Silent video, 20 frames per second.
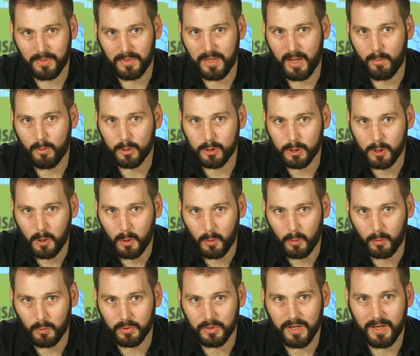they were
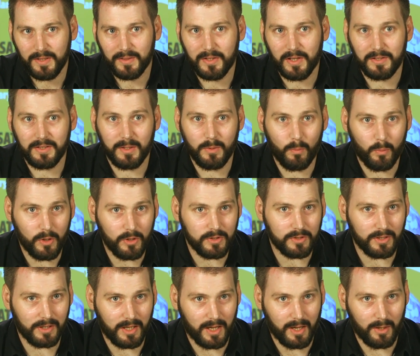told that they weren't
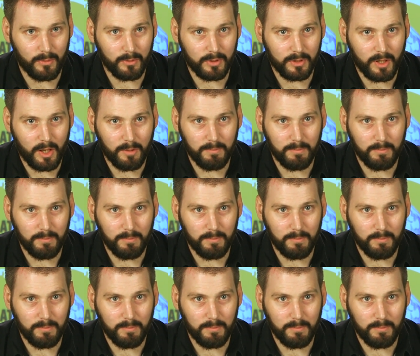allowed